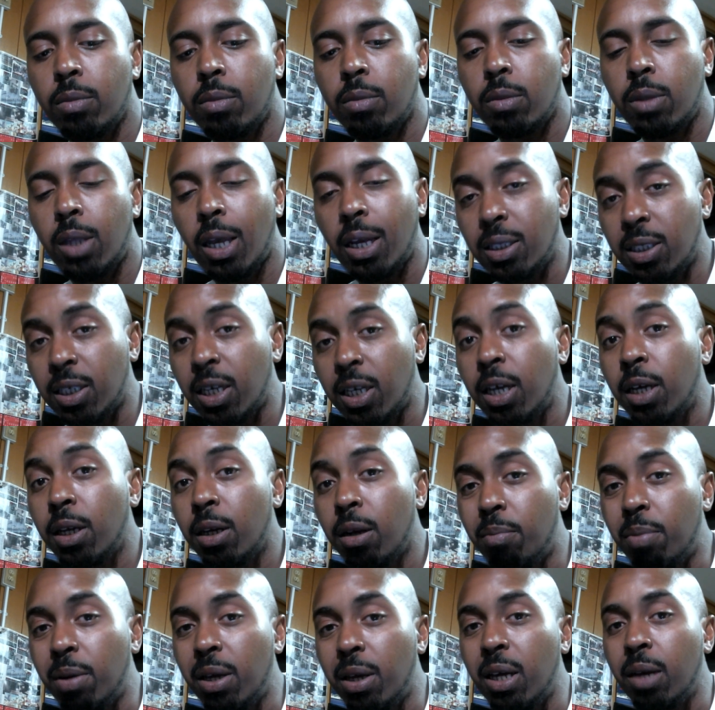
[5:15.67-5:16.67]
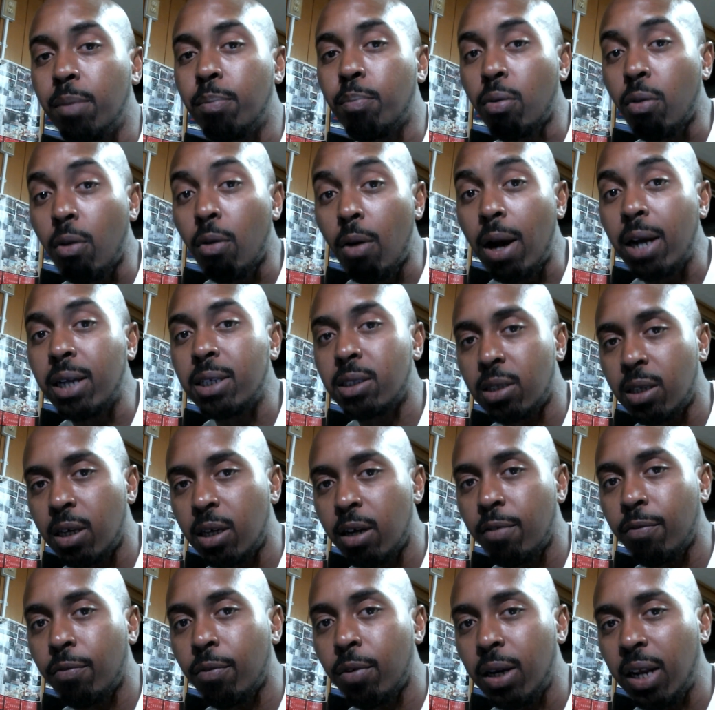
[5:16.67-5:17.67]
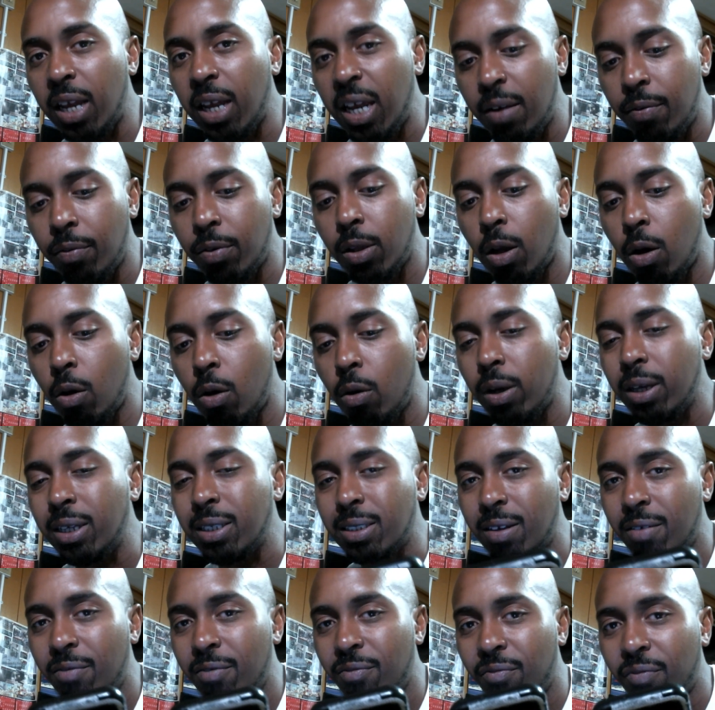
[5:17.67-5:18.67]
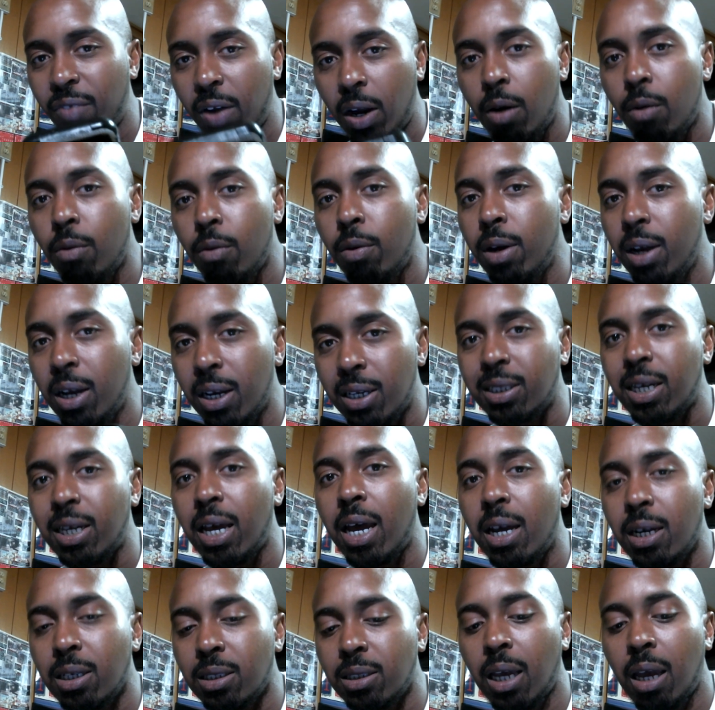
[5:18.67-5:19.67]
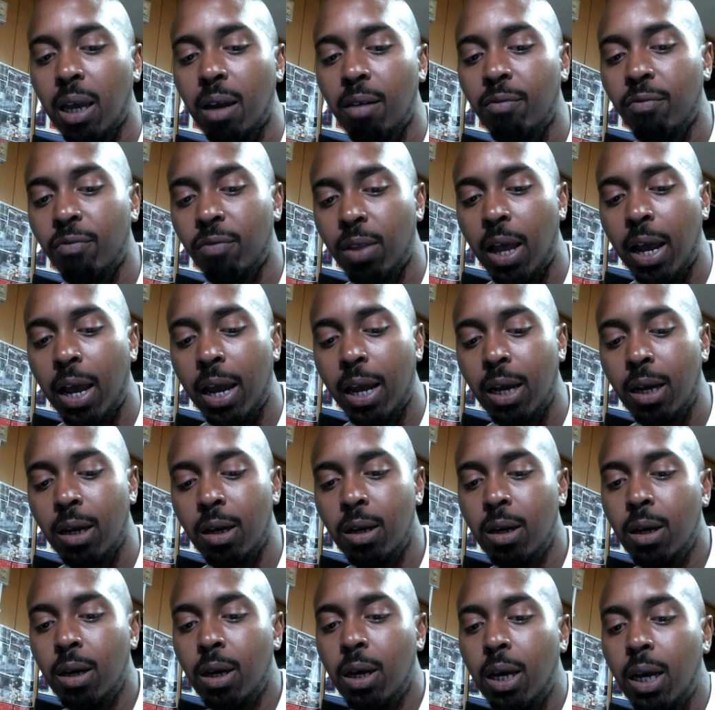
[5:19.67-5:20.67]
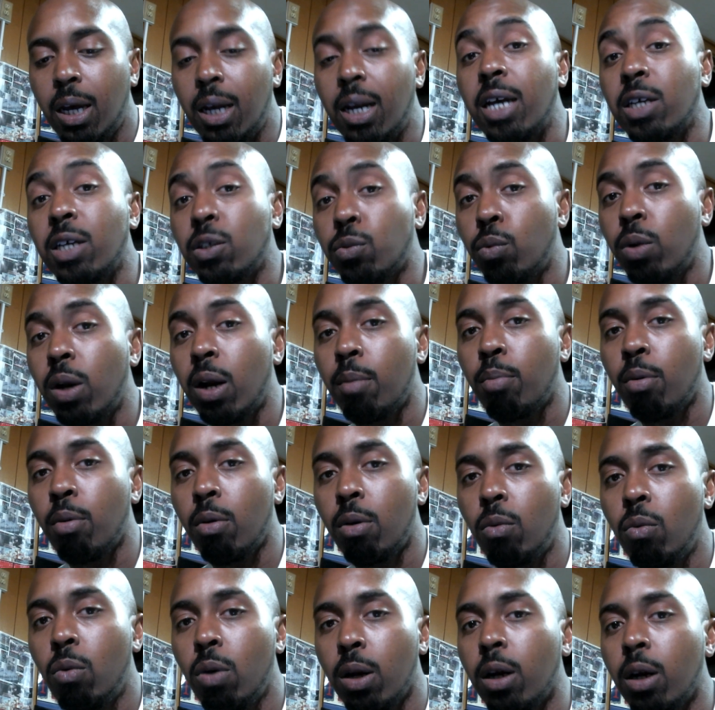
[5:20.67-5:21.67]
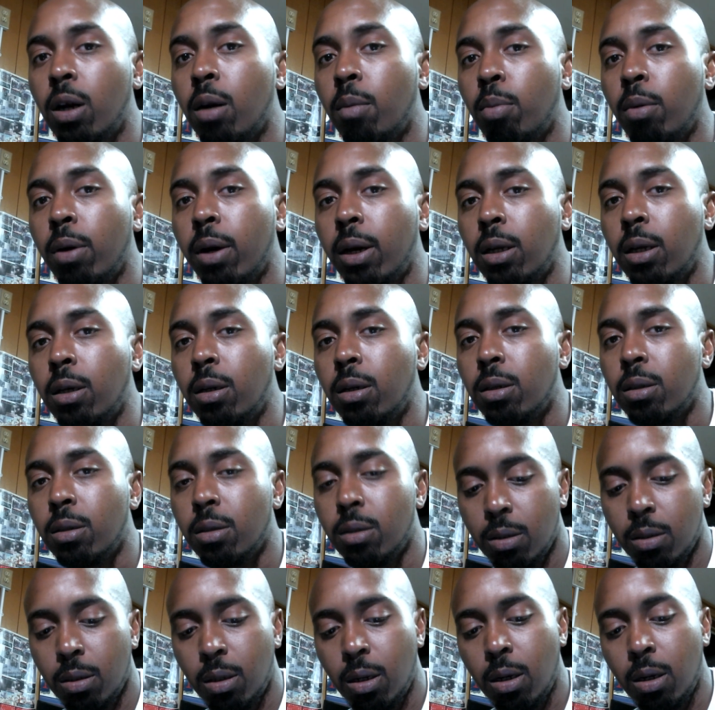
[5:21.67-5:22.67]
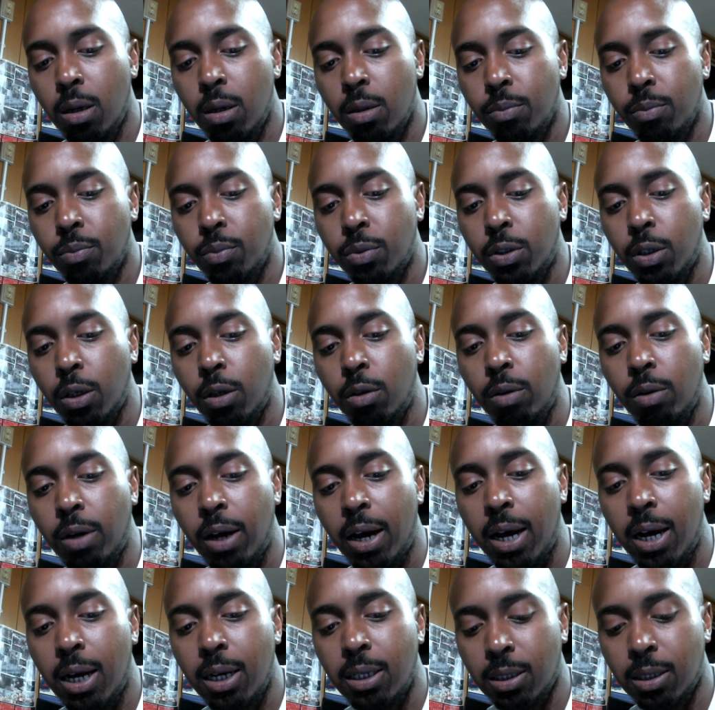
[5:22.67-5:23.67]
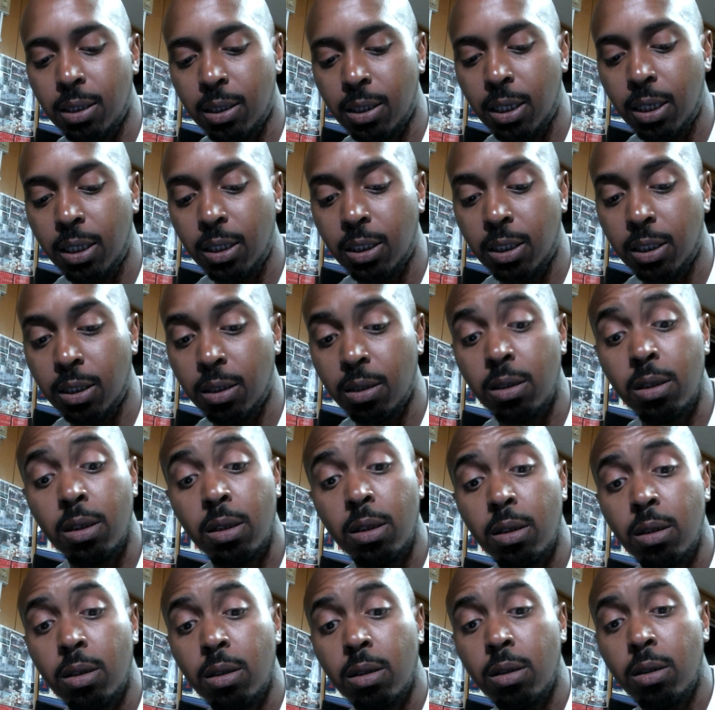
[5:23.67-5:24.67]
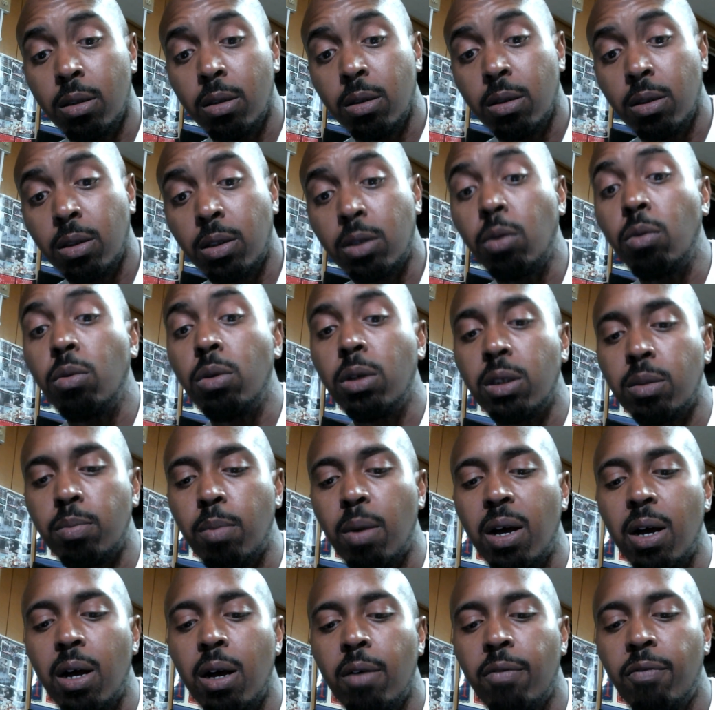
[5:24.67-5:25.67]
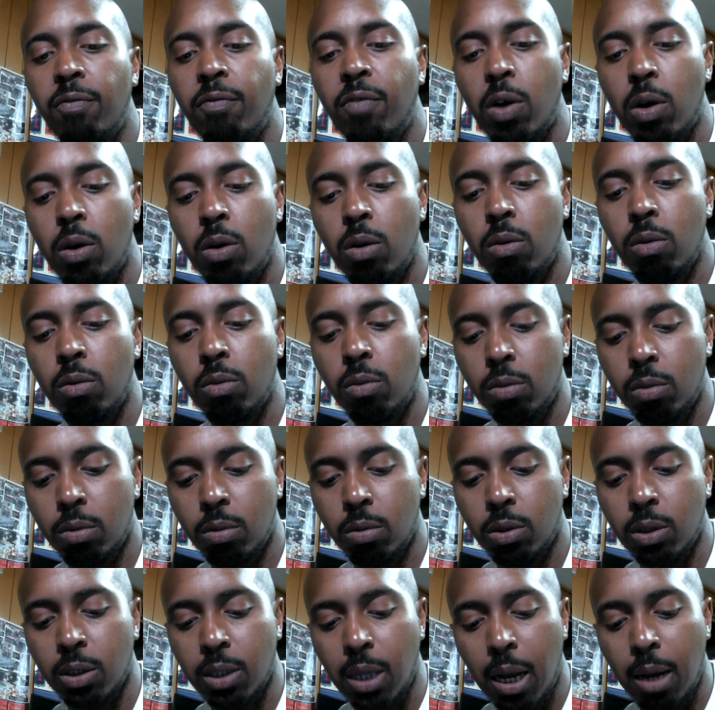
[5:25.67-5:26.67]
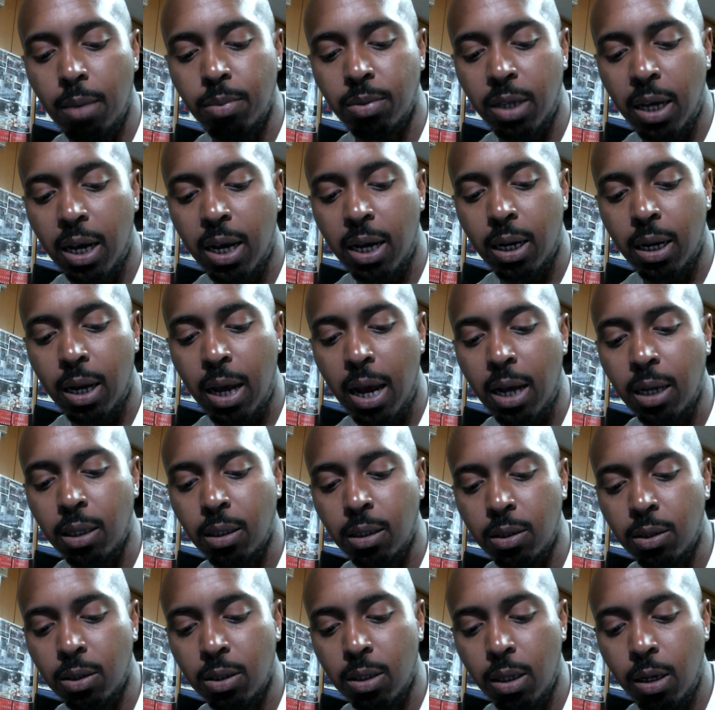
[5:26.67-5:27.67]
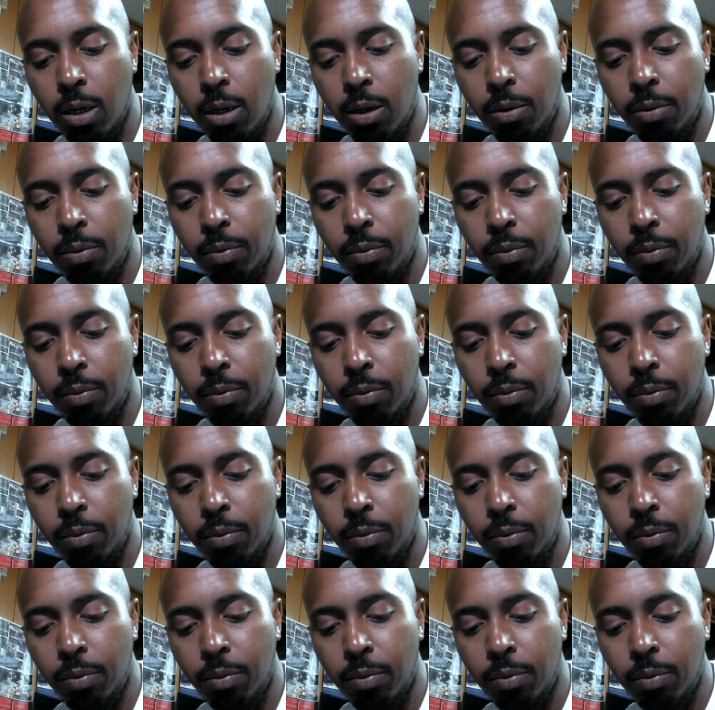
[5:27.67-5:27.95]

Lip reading: they tend to be price different, even though it's the very exact same flight. And that's what I wanted to bring to you guys' attention. Soon as my phone stops acting slow.